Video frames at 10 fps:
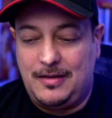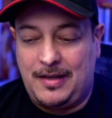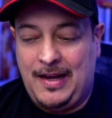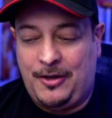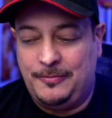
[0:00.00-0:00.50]

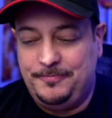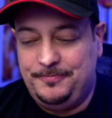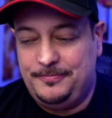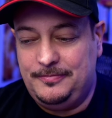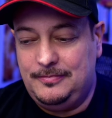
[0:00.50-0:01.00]
Now,
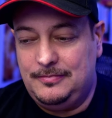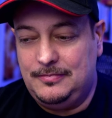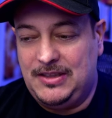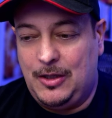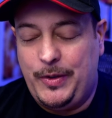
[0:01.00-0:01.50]

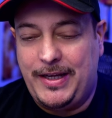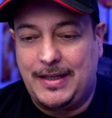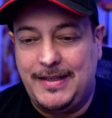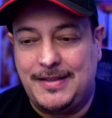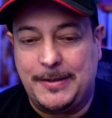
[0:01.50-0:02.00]
a week
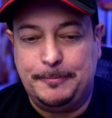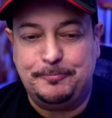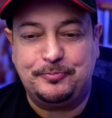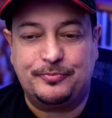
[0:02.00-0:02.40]
later,